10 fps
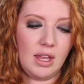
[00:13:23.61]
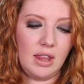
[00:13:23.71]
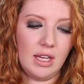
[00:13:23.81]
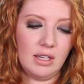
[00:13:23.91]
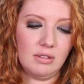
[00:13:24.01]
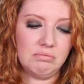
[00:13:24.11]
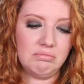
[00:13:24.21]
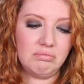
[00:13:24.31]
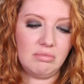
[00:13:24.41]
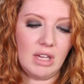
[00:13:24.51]

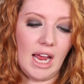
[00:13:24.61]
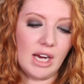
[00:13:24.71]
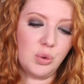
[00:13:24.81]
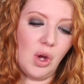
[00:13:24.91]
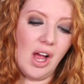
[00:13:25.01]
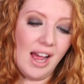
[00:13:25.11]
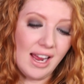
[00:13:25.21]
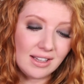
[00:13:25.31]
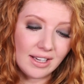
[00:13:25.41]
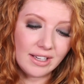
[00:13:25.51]
than an actual
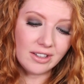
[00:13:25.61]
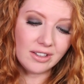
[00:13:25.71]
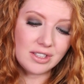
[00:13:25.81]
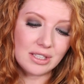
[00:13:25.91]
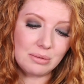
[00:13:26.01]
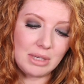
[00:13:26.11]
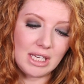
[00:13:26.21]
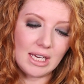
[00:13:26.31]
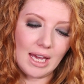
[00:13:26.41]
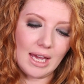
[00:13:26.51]
highlighter to
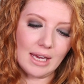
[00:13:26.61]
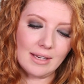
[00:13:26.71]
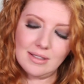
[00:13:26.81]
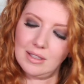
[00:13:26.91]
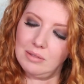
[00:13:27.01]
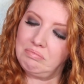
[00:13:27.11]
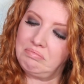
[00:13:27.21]
me, and